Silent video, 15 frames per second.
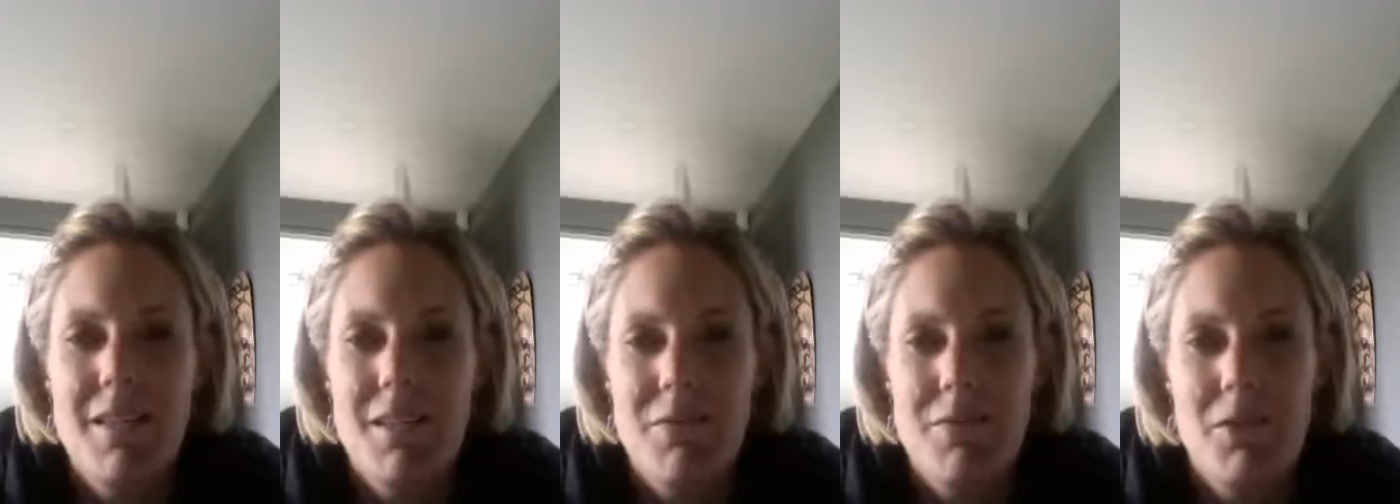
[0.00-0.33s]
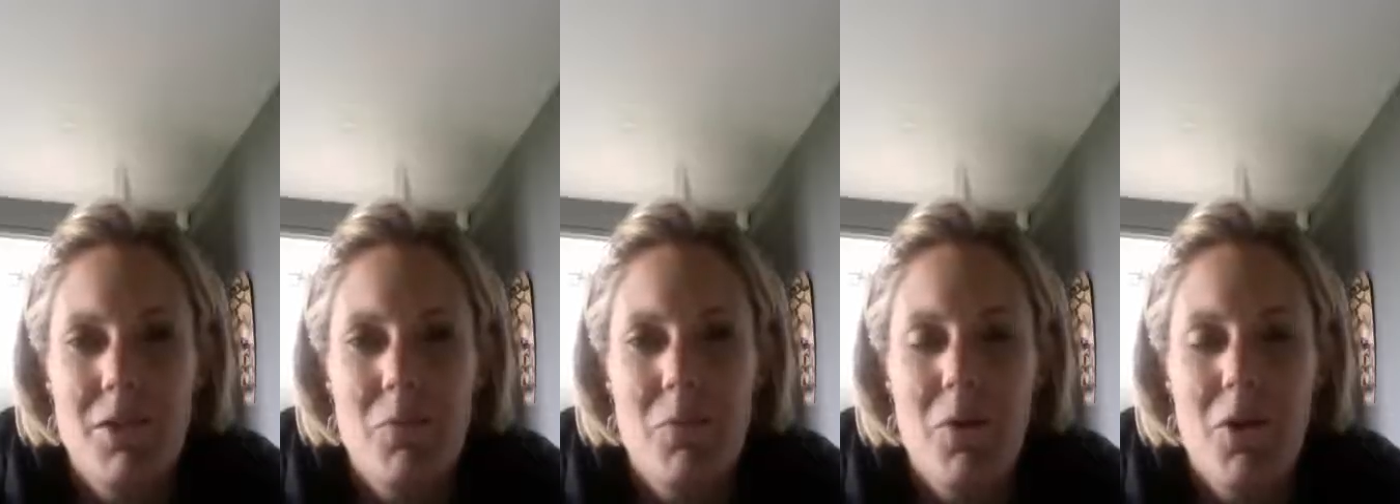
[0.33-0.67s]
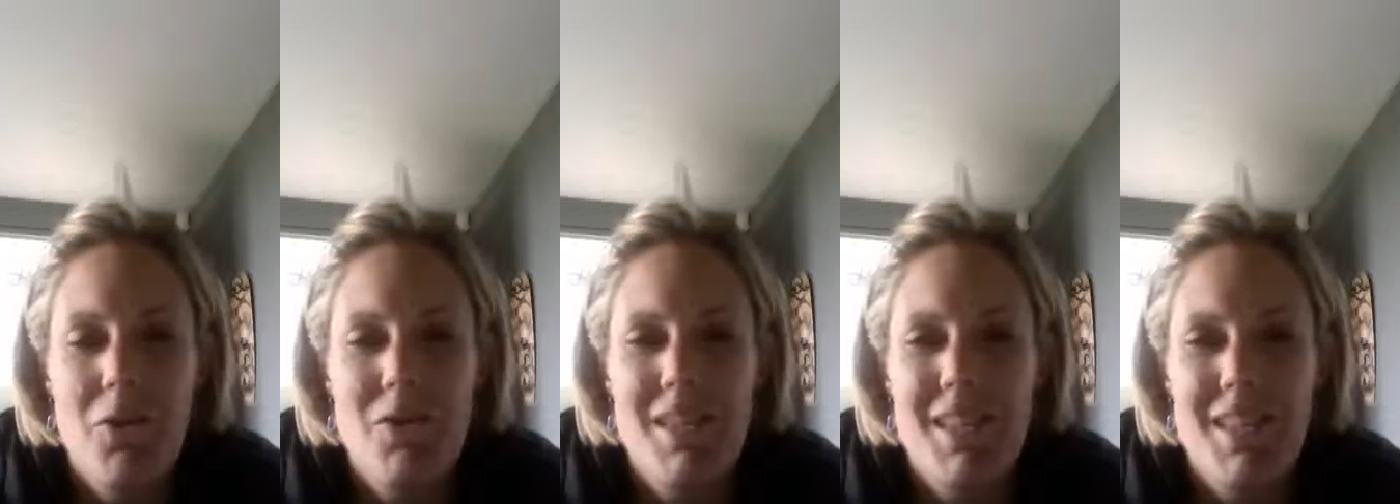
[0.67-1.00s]
a real
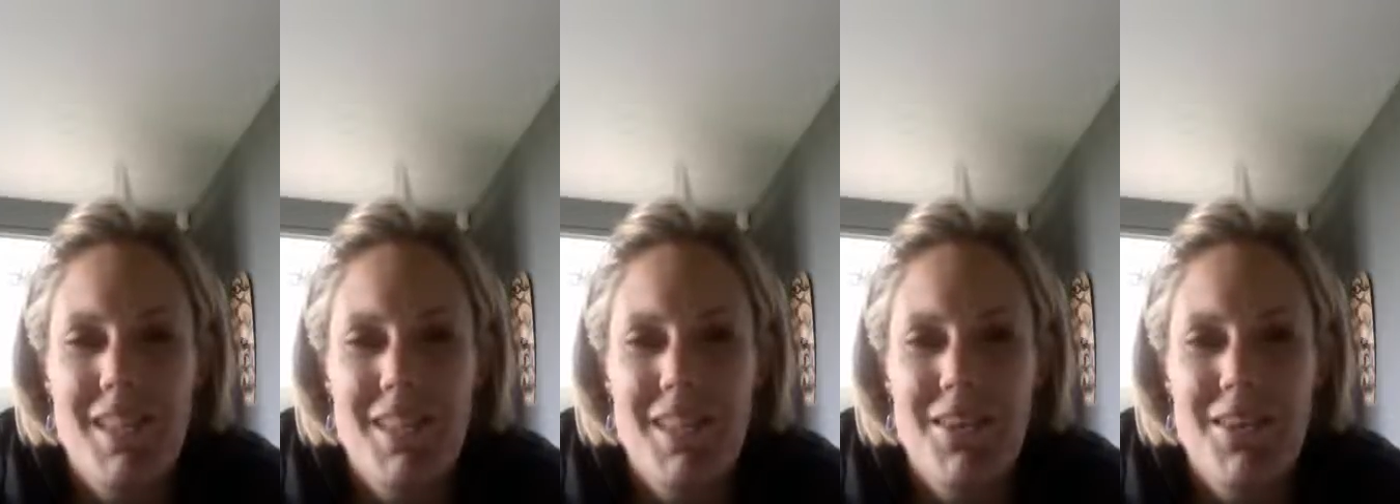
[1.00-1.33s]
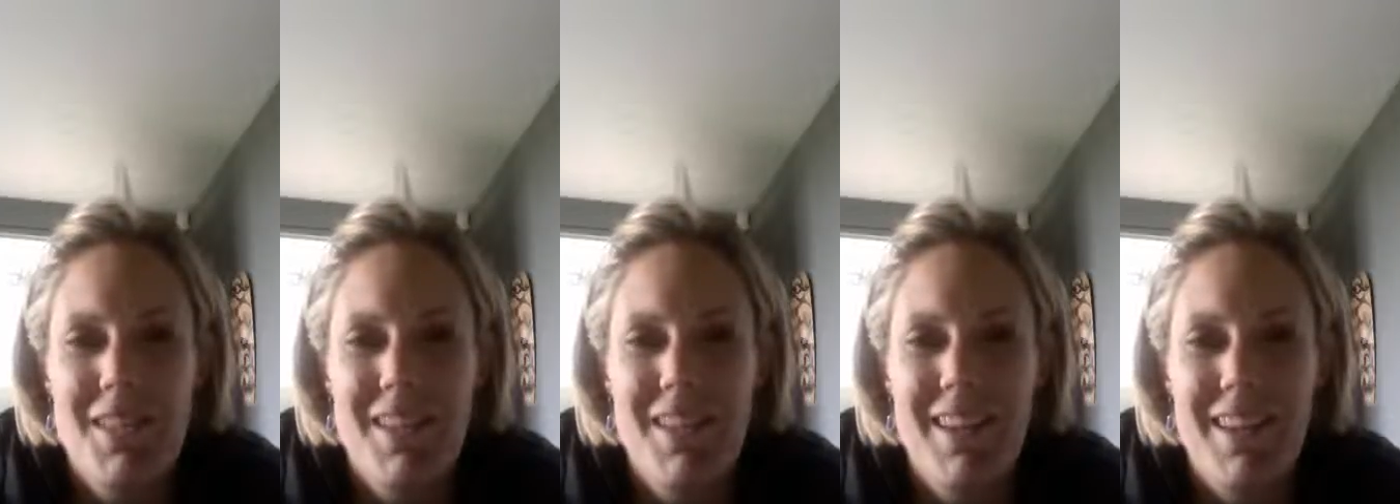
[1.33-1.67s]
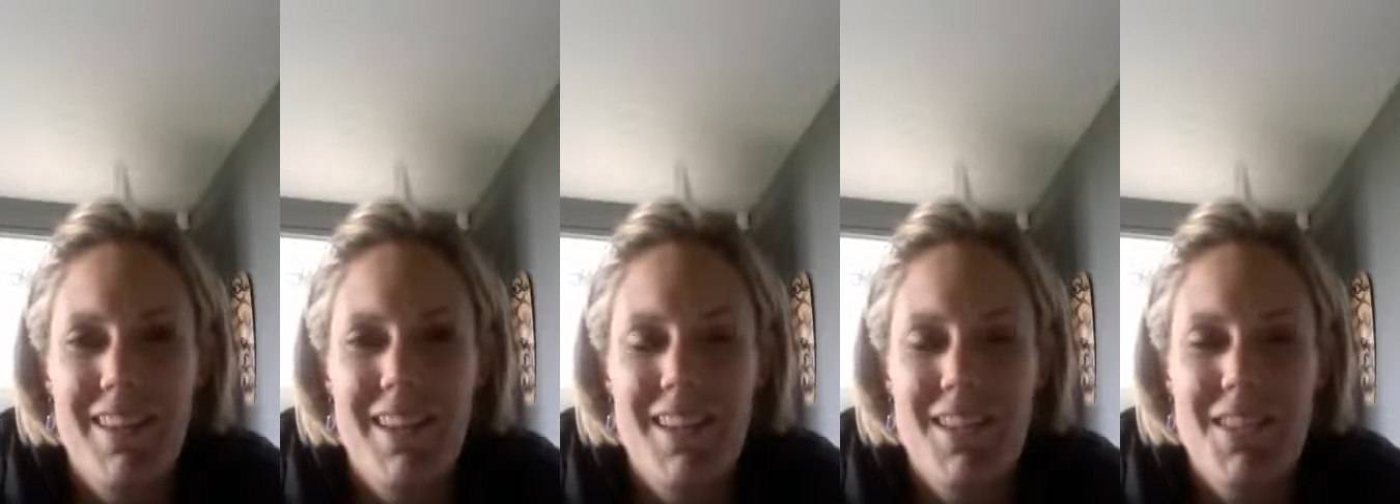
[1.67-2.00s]
process. It's not
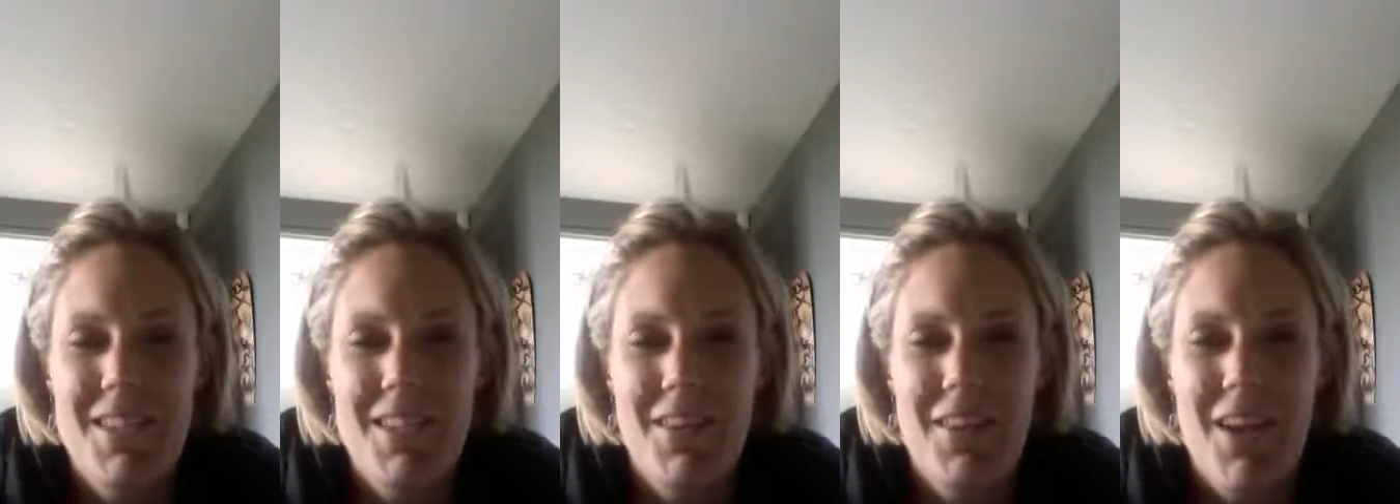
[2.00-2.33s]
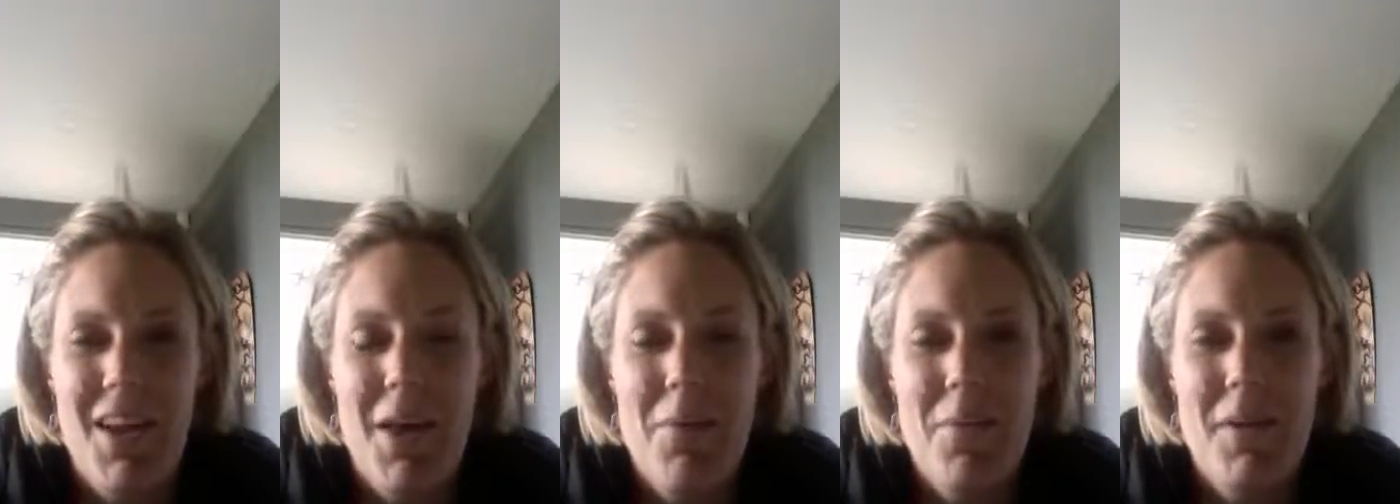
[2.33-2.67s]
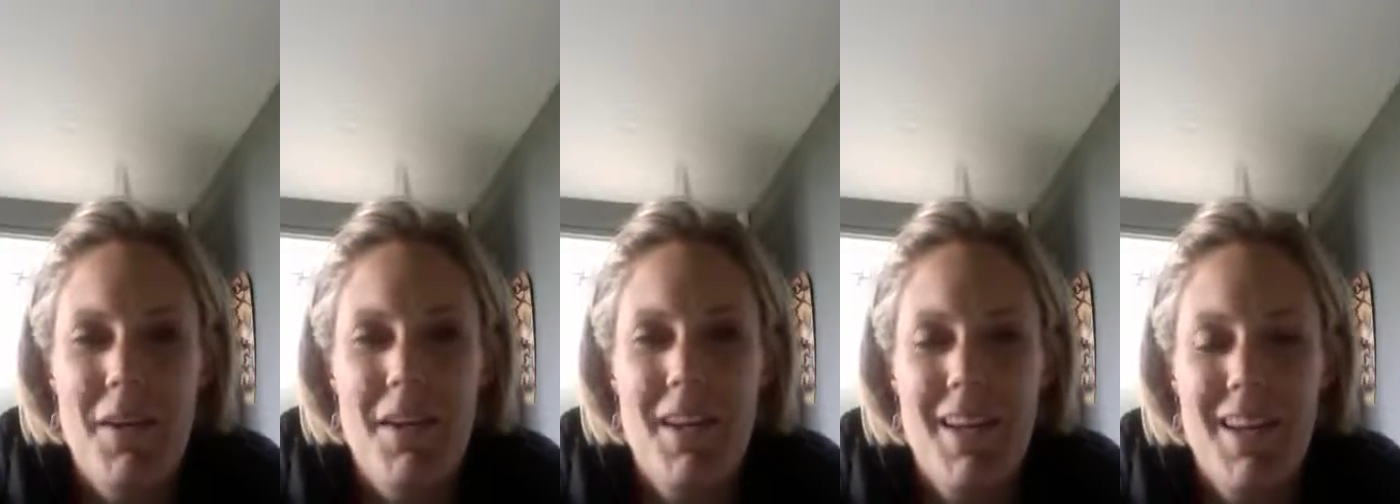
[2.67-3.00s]
something that's just going to
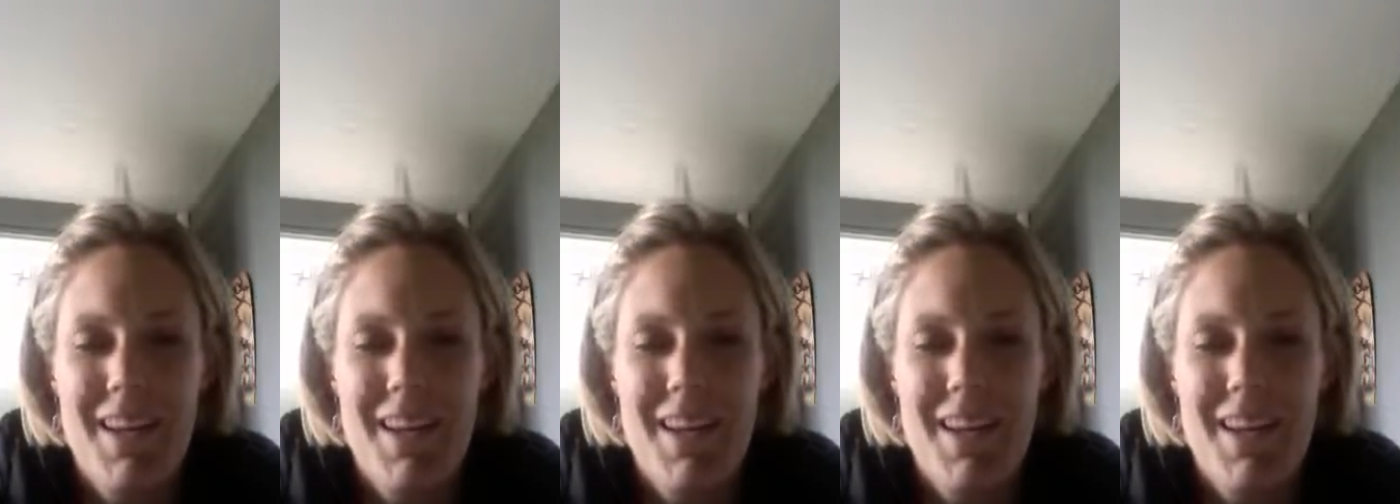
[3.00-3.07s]
happen